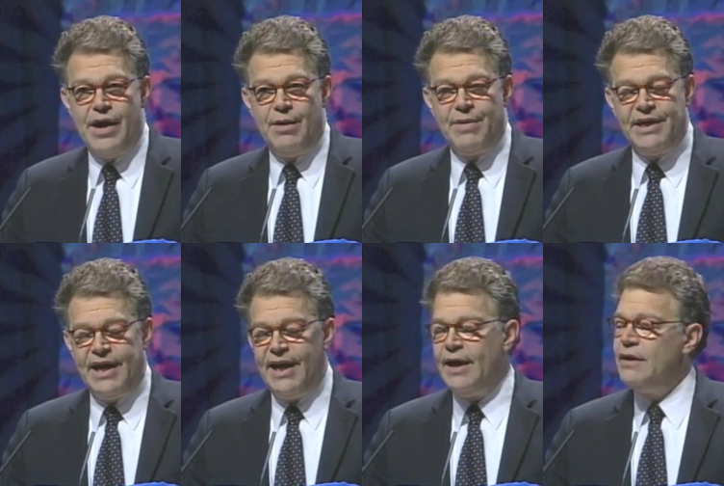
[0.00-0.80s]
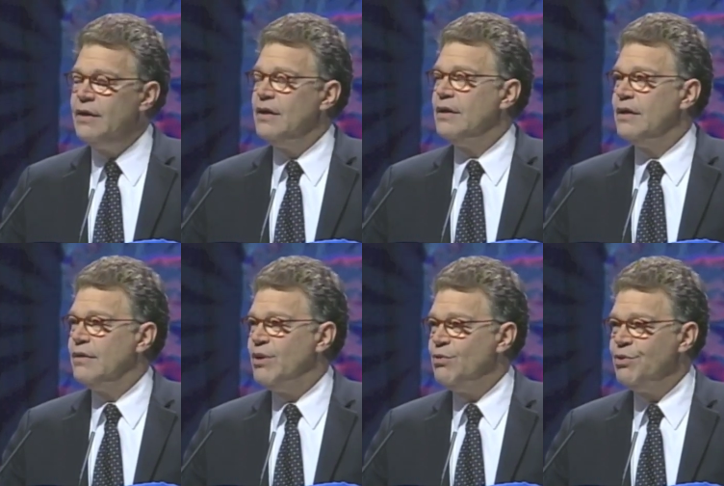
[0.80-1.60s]
And my dad, I
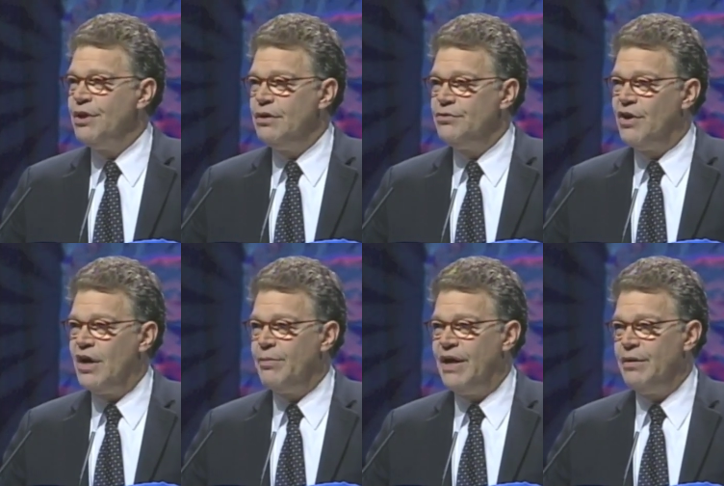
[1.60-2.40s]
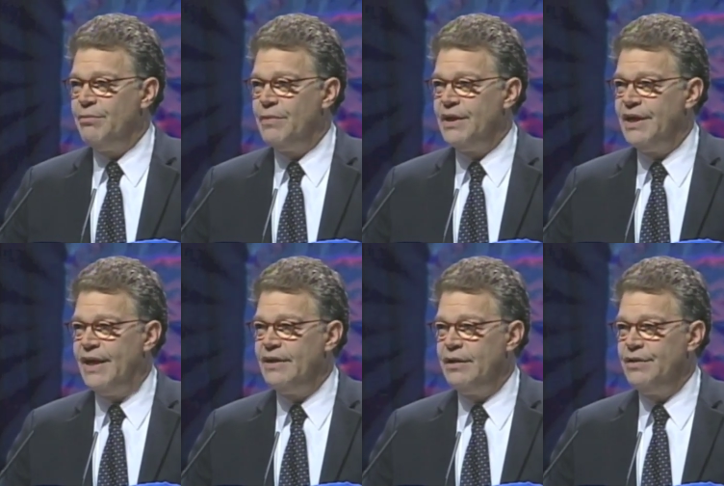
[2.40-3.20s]
remember we talked about him, my
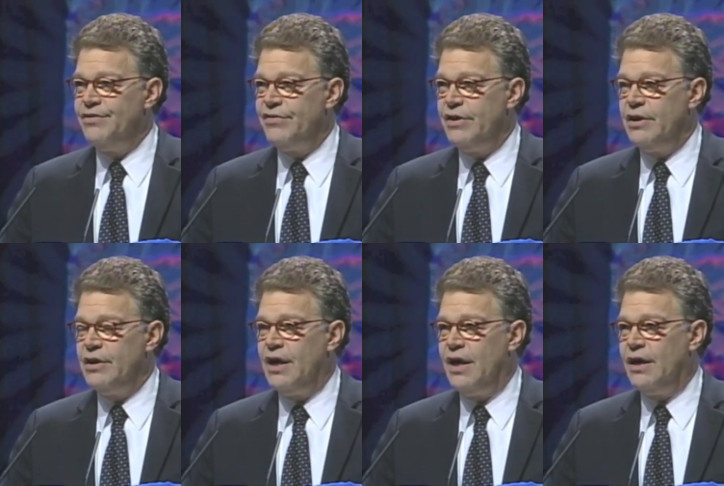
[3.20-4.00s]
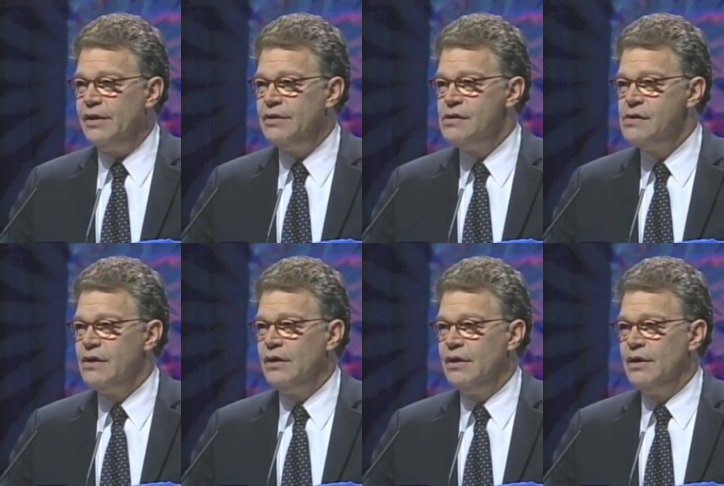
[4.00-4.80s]
dad didn't see God
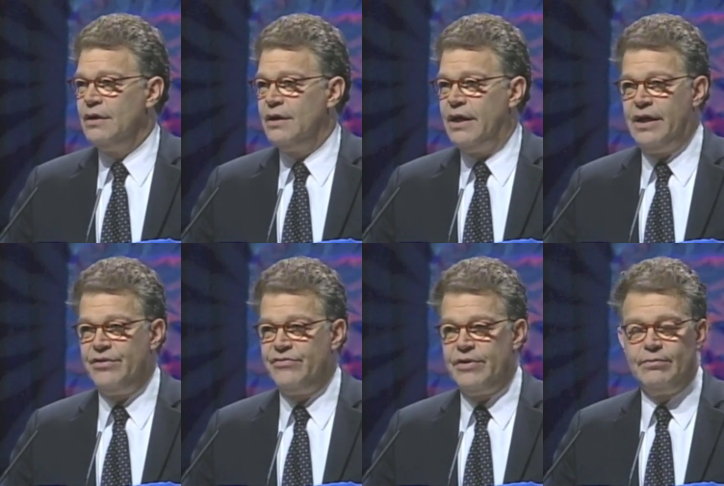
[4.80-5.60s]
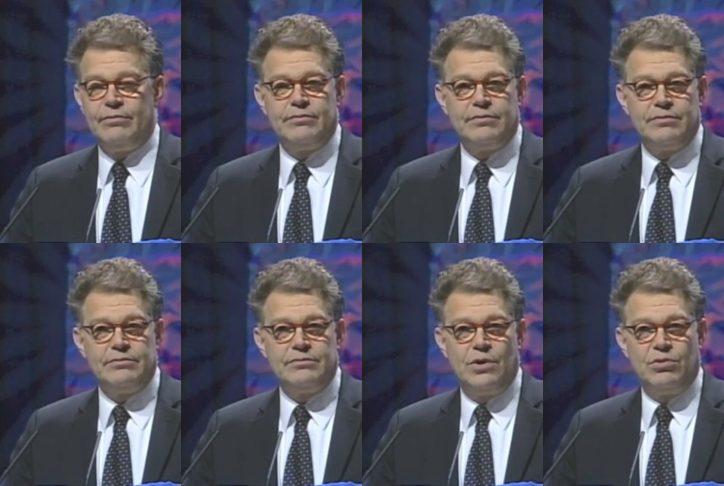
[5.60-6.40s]
as some
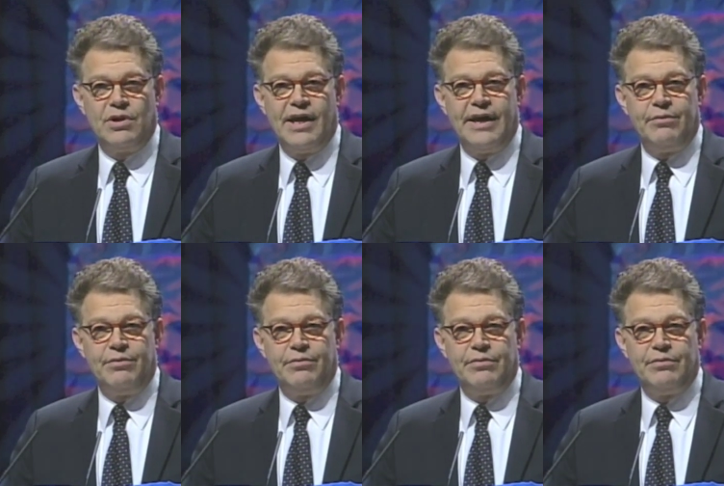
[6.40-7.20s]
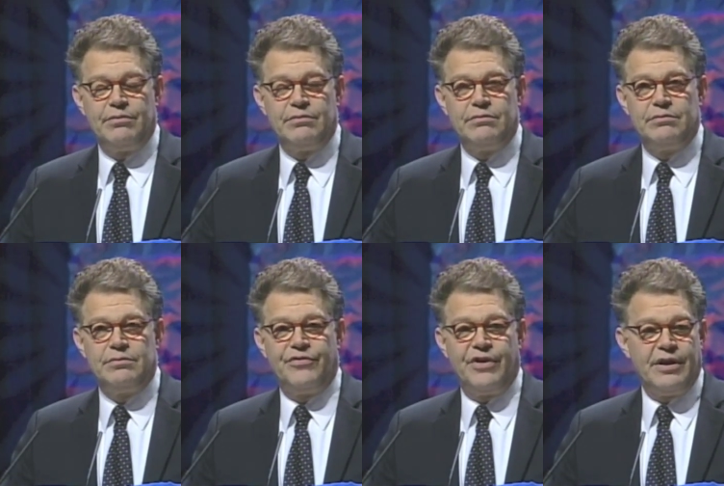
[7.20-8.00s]
old guy
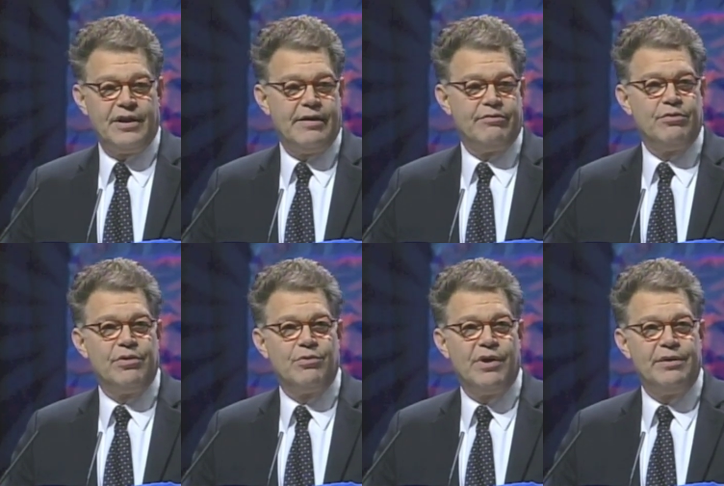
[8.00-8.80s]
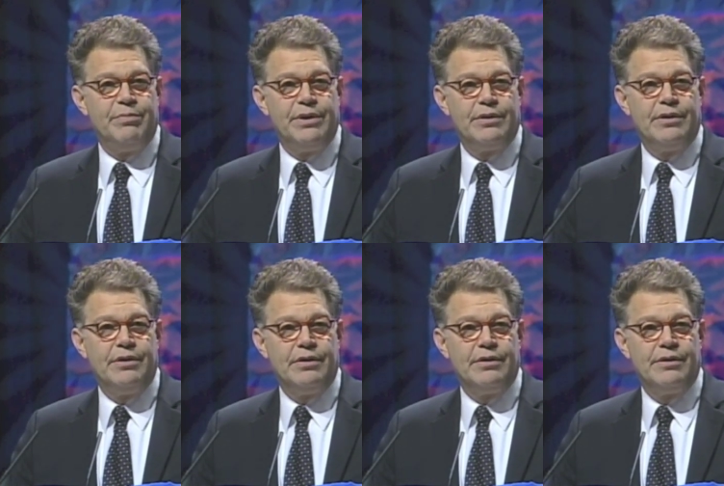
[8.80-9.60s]
sitting in heaven with a white beard.
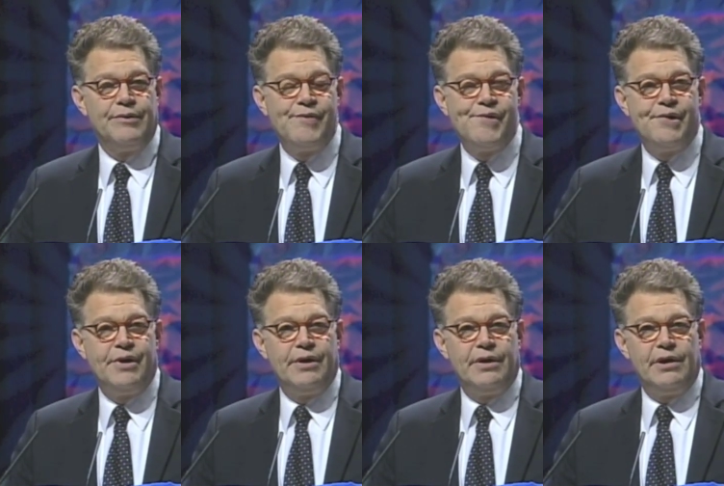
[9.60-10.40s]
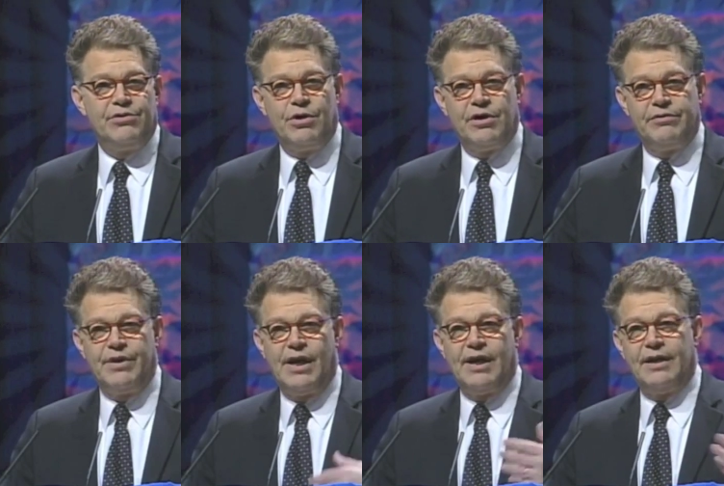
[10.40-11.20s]
He thought of
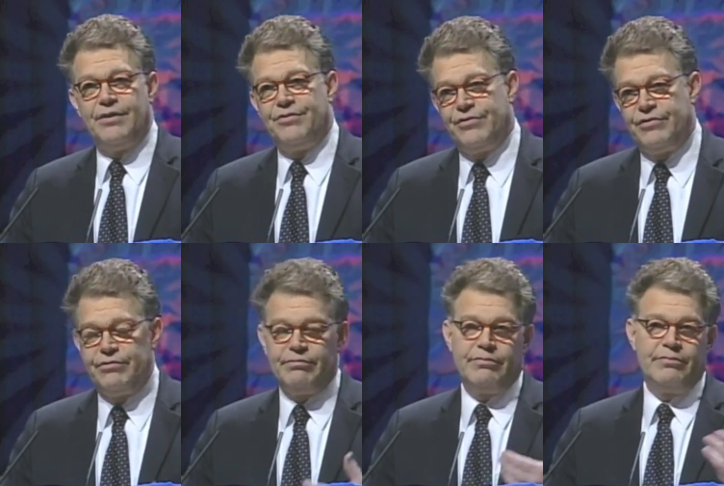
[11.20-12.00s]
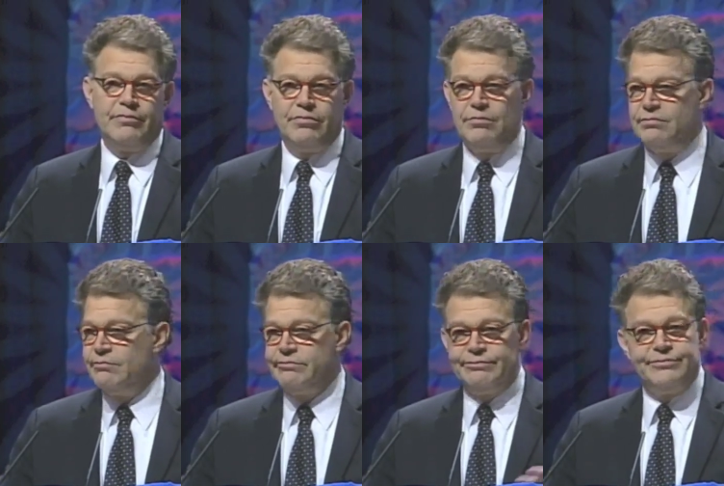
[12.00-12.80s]
God as
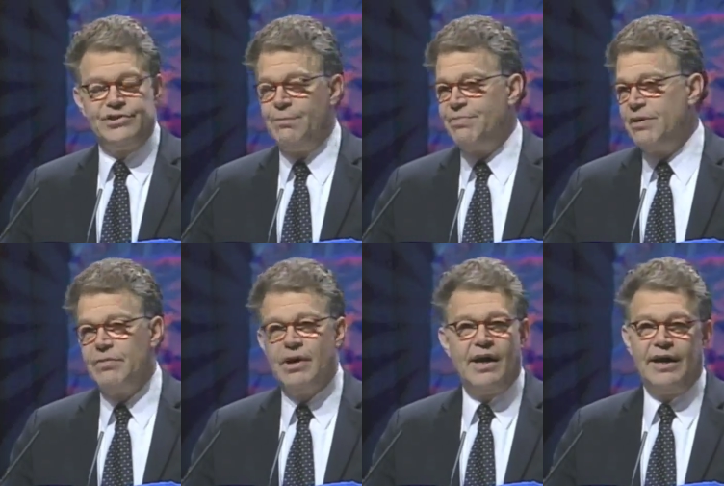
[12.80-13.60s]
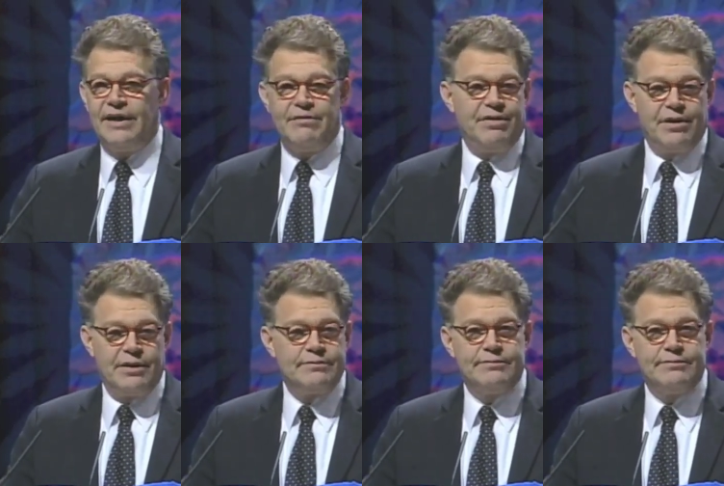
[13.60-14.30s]
something behind everything.